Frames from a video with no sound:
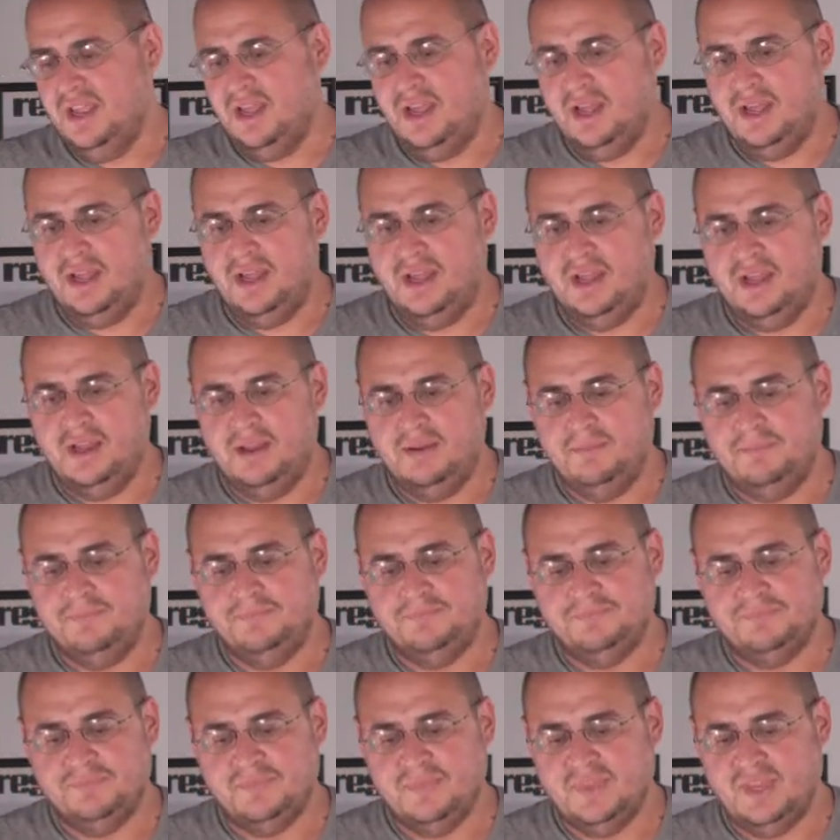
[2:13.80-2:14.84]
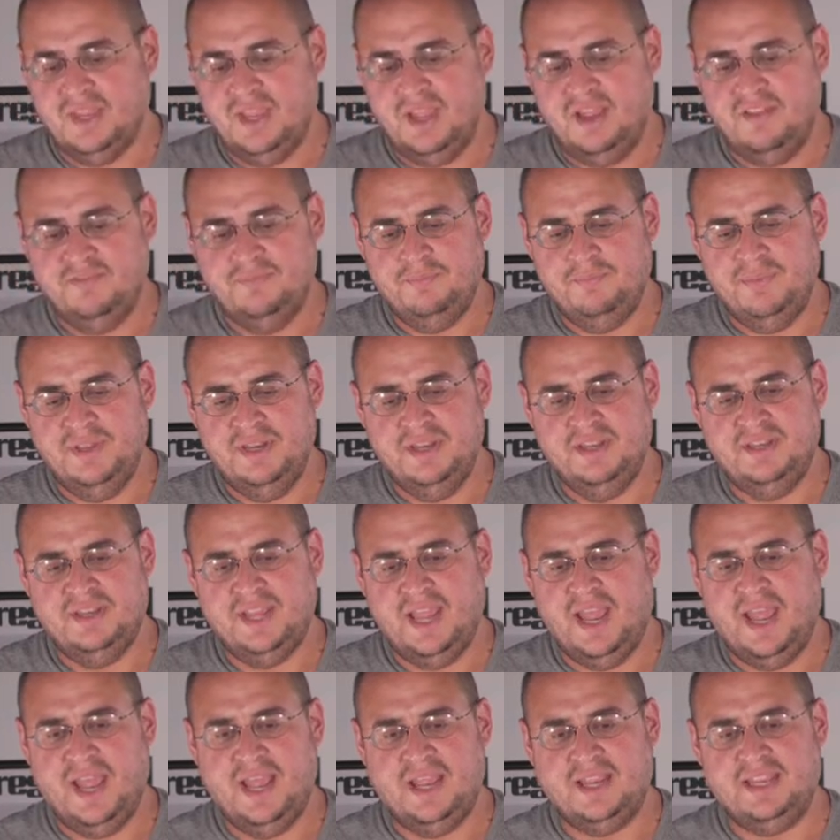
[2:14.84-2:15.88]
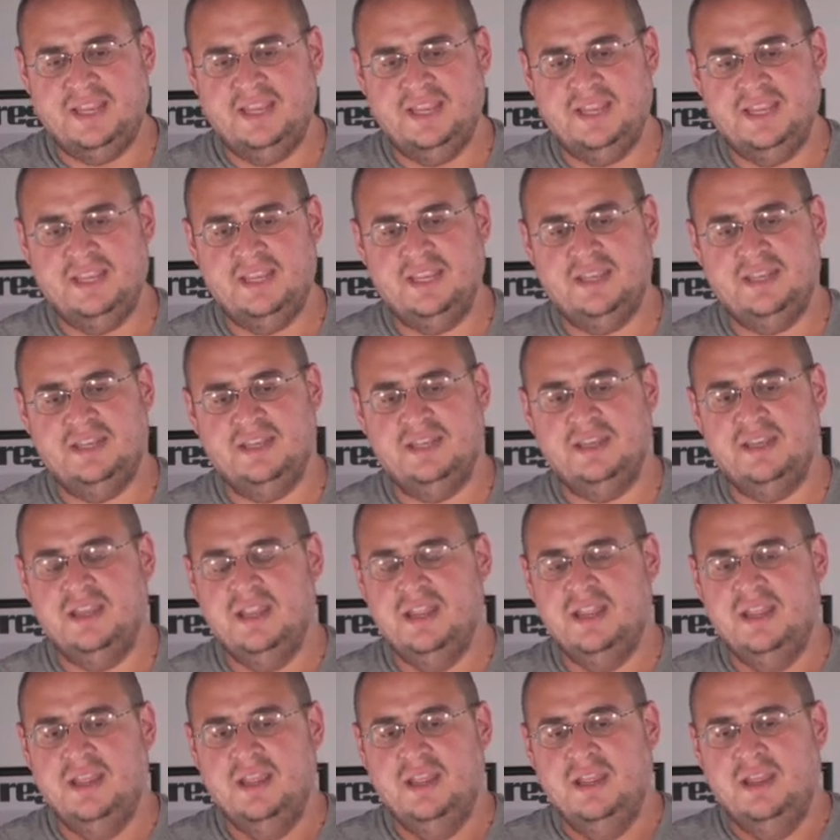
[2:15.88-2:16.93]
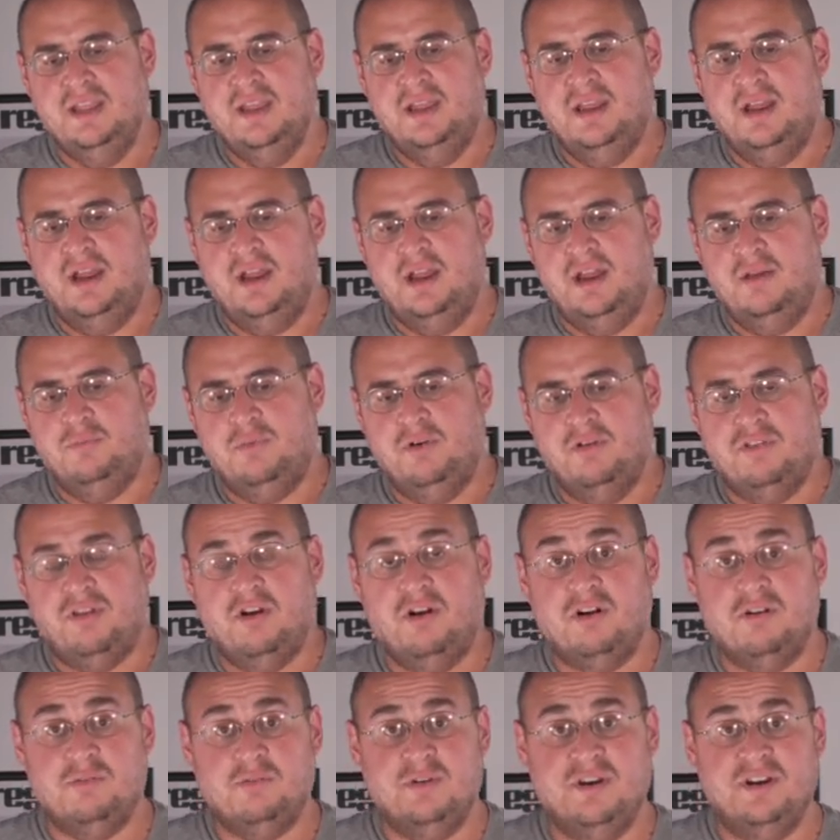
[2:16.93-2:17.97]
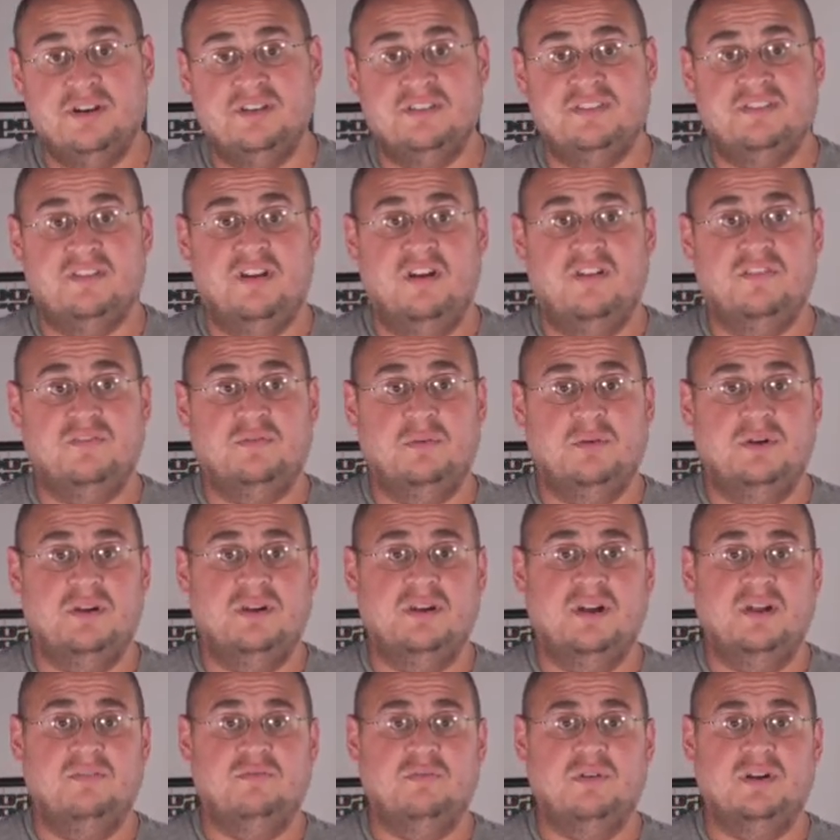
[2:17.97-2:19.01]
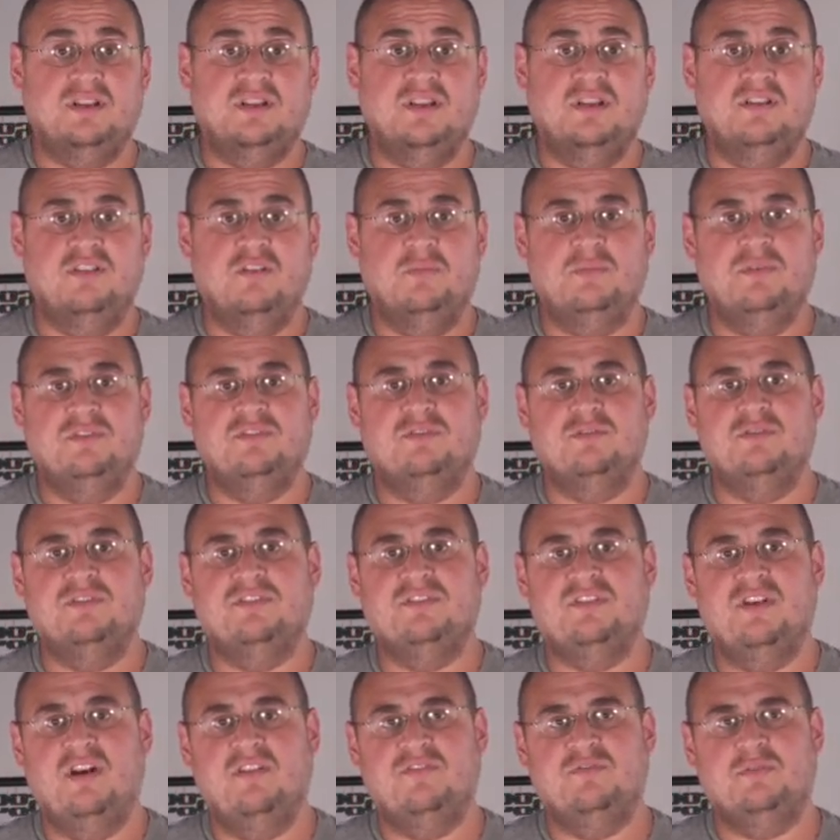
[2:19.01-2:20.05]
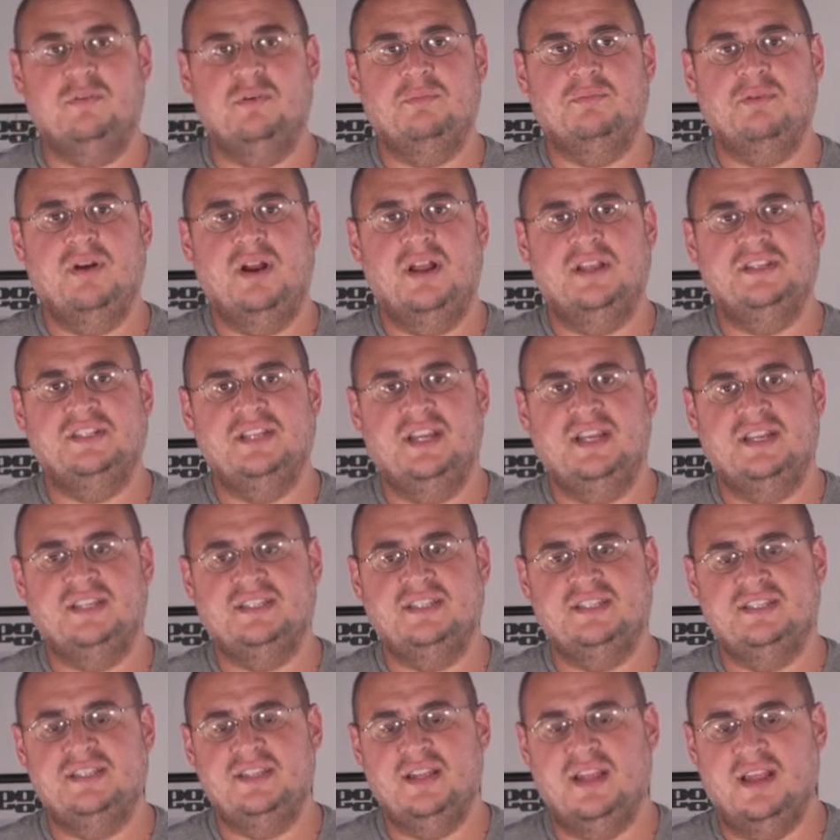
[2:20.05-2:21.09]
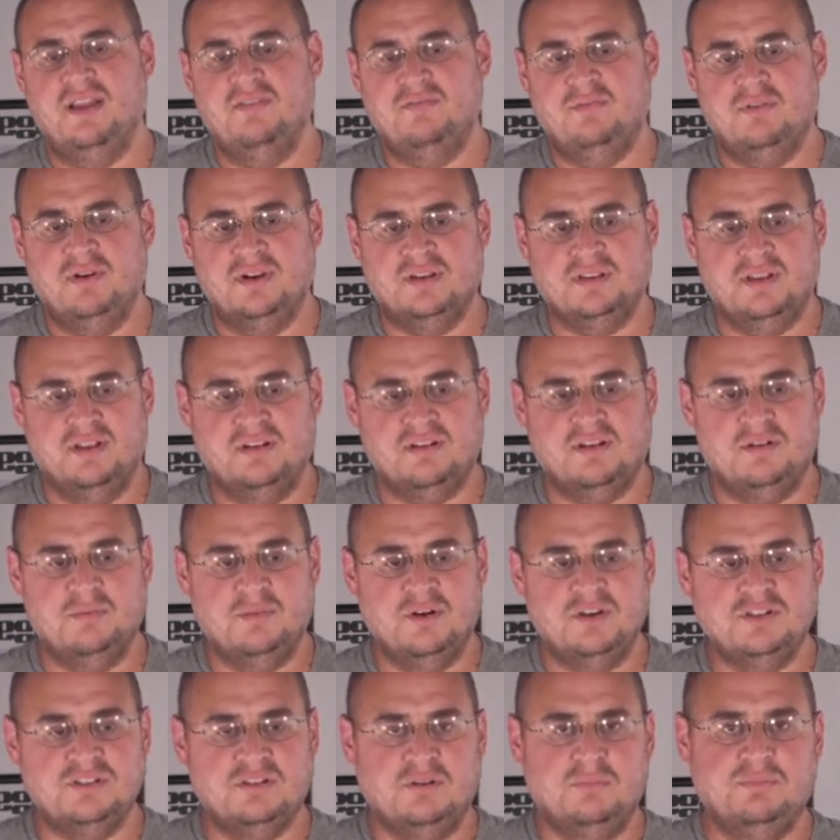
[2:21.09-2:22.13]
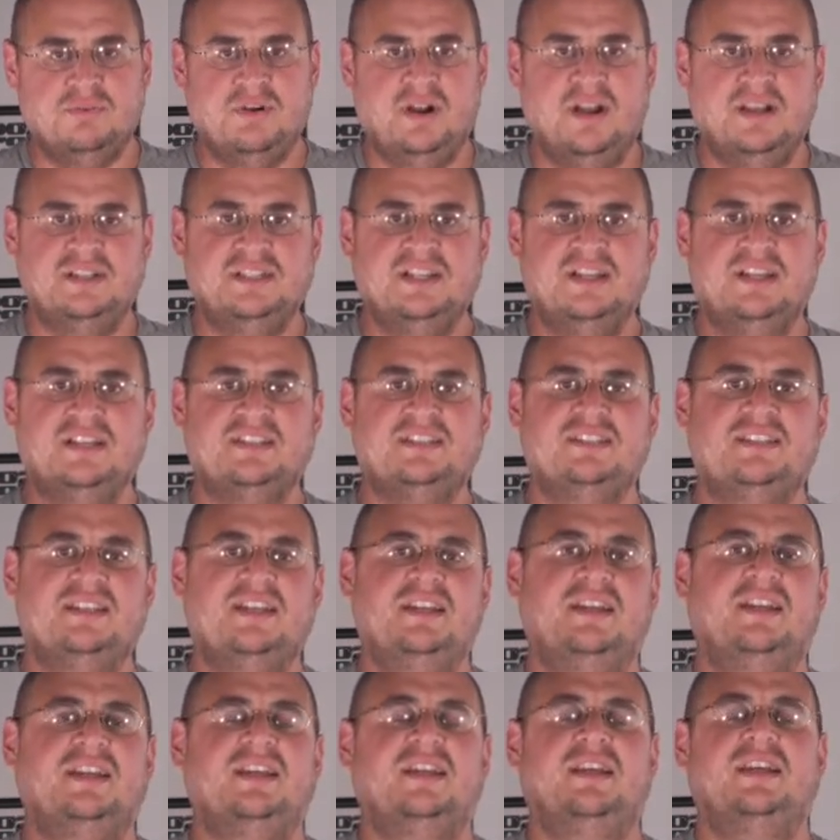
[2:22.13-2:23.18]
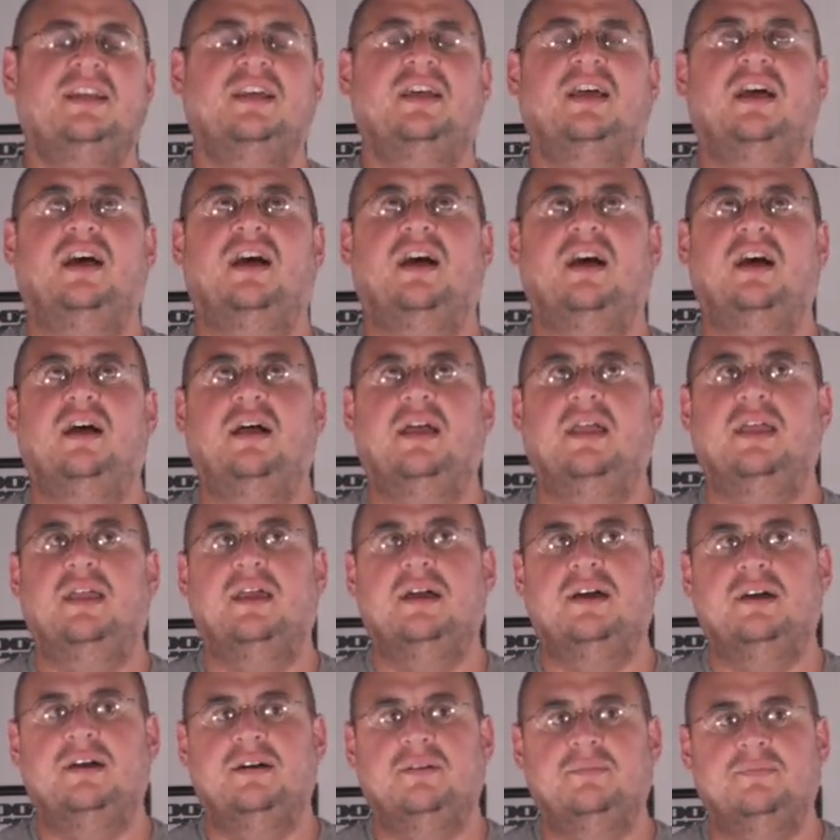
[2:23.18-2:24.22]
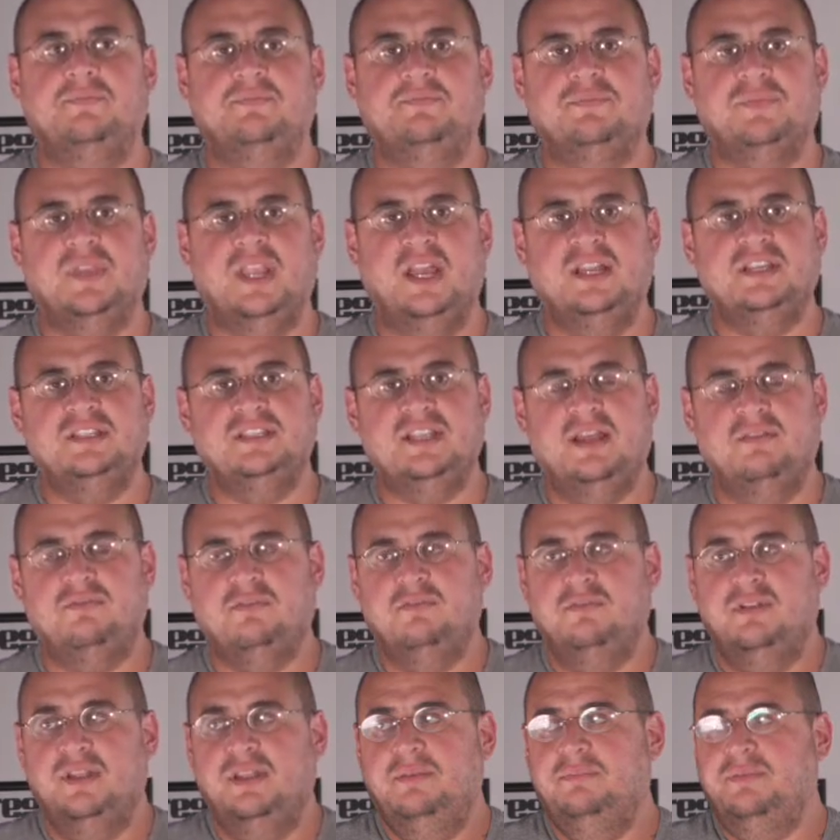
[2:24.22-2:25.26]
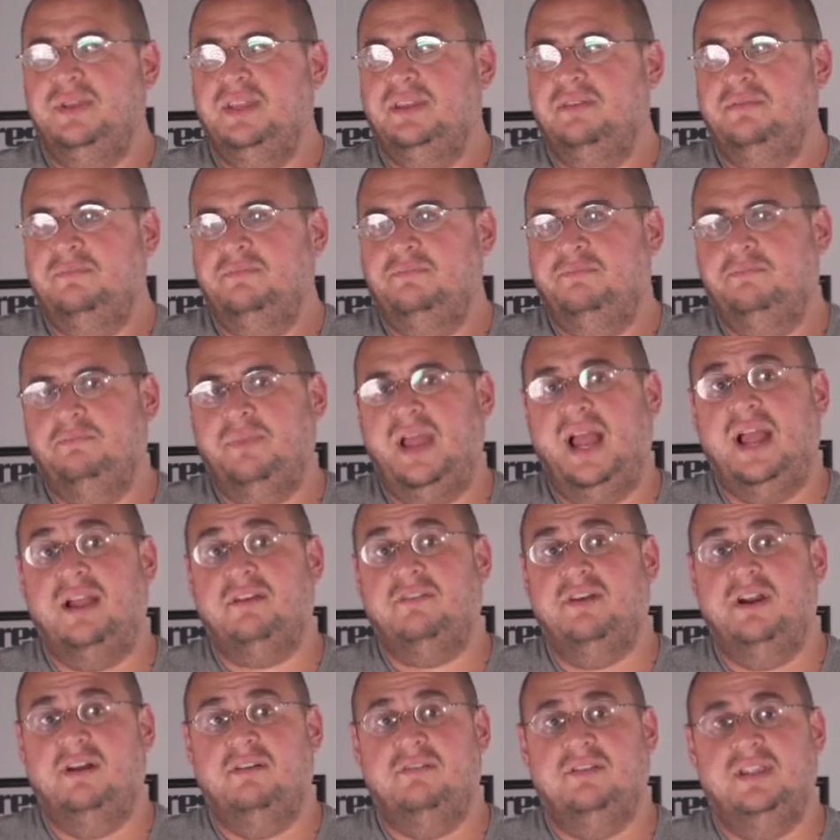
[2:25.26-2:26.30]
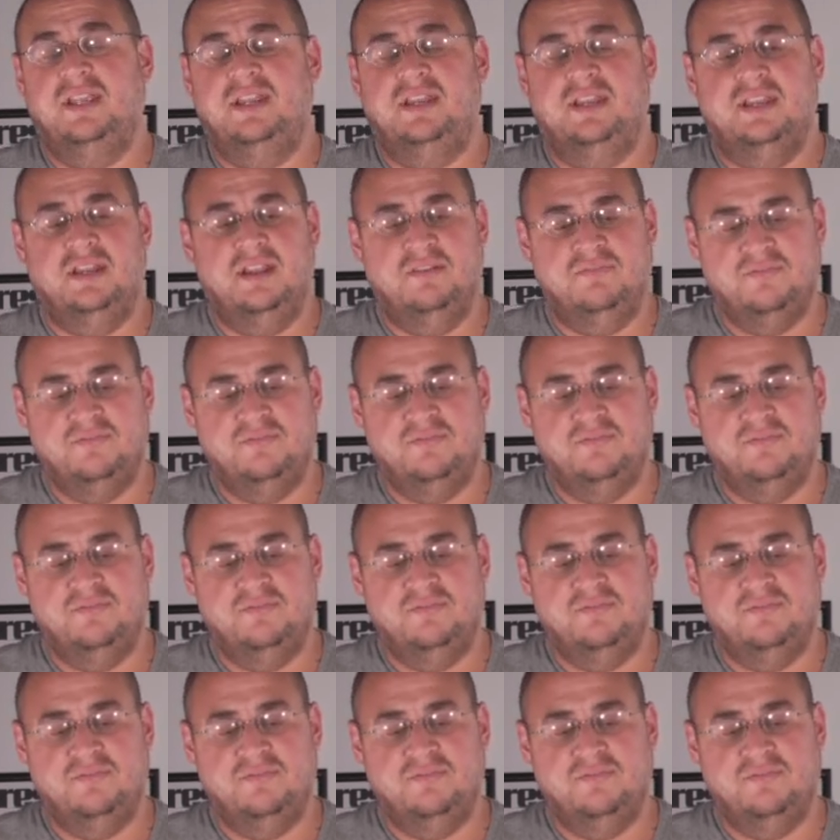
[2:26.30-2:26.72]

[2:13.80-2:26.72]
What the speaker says: I've been into hacking and both hardware and software. I've worked on open source software projects. I've worked on commercial projects. I just have a really big background in it.